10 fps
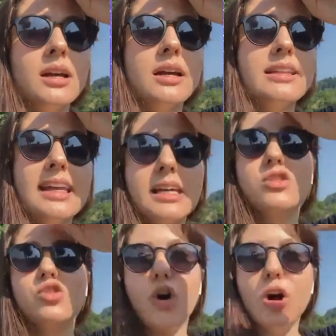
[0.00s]
it's like a
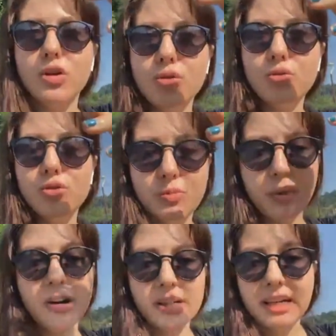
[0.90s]
dog who's
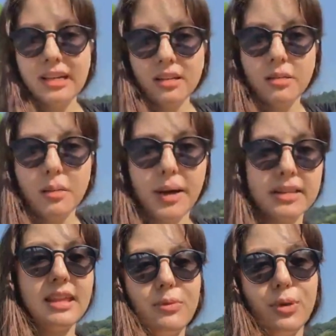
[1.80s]
barking,
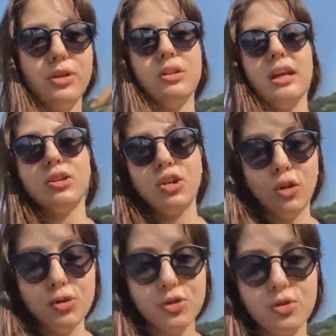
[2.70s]
but then when you get
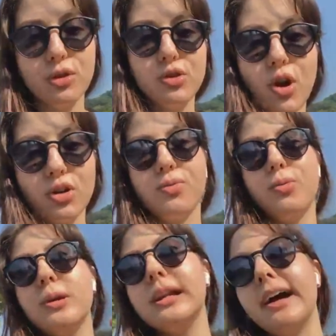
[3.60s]
closer to the dog, you
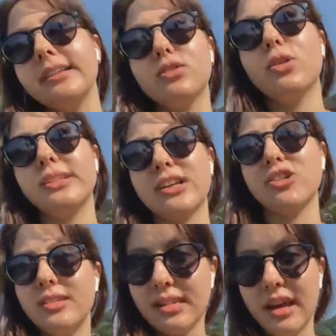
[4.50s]
realize the dog's
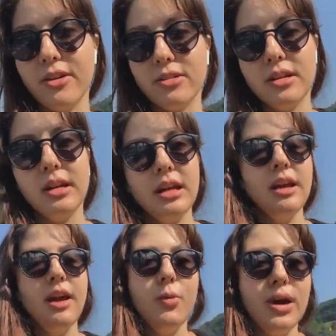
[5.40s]
actually scared.
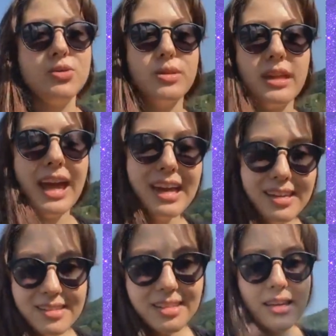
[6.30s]
Whereas with
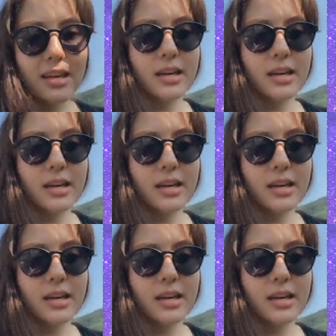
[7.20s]
8,